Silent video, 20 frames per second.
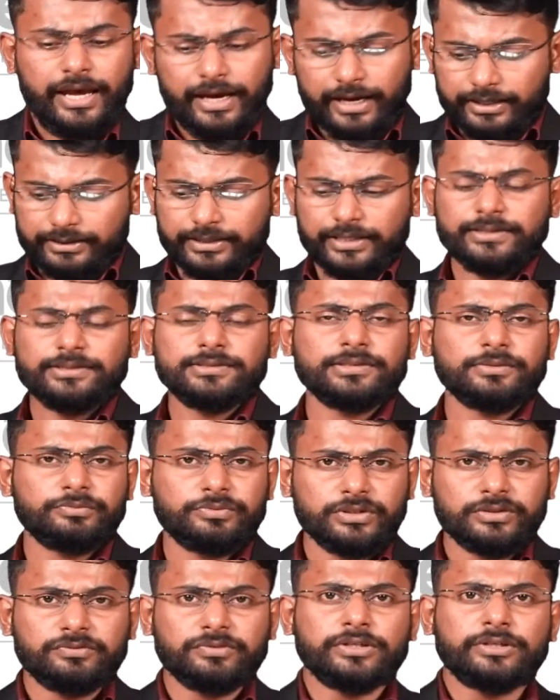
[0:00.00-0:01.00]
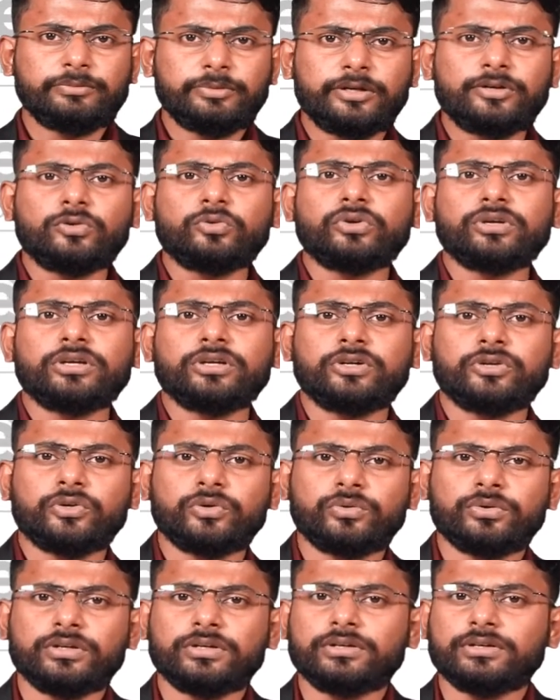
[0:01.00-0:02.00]
And that's something we'll be looking
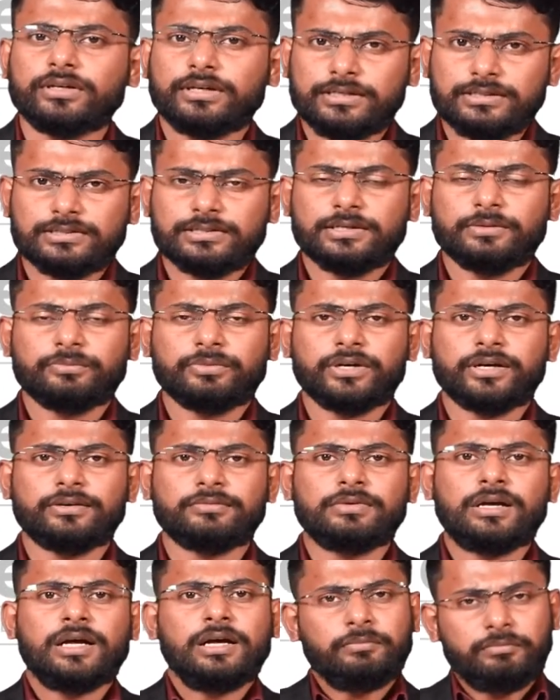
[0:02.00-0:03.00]
into it in some time.